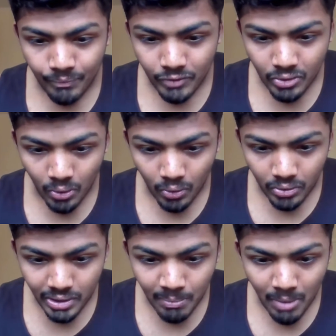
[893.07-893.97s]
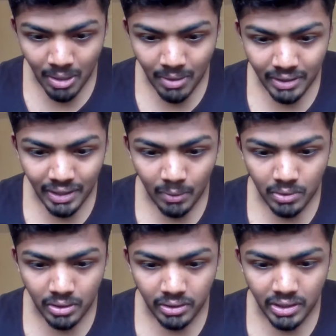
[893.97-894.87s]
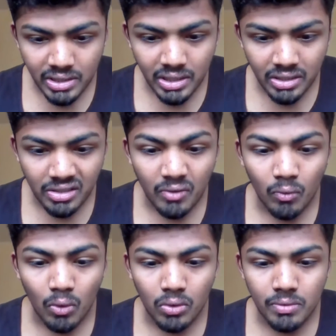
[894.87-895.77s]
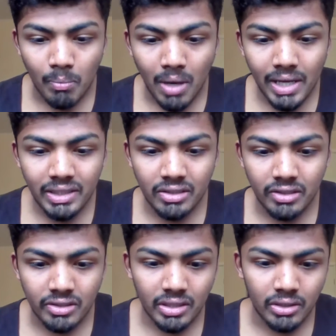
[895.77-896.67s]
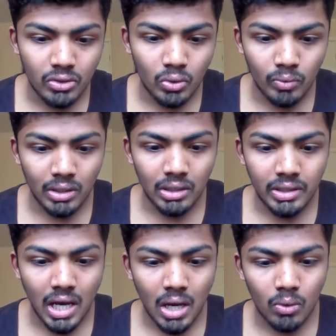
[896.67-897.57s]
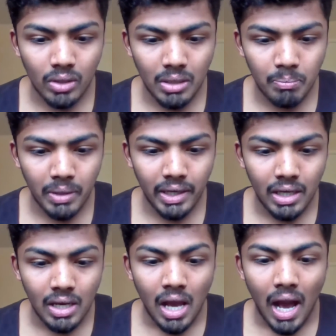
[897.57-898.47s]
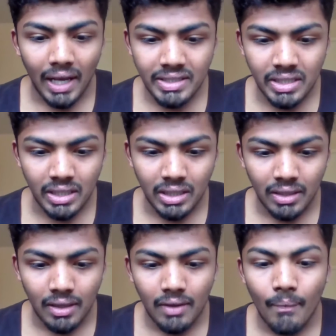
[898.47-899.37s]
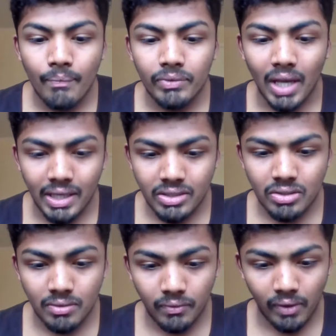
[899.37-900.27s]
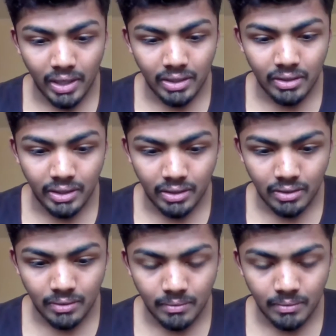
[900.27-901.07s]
So tell Mama that this decision was my decision. You will now repay. I see. That's fine then.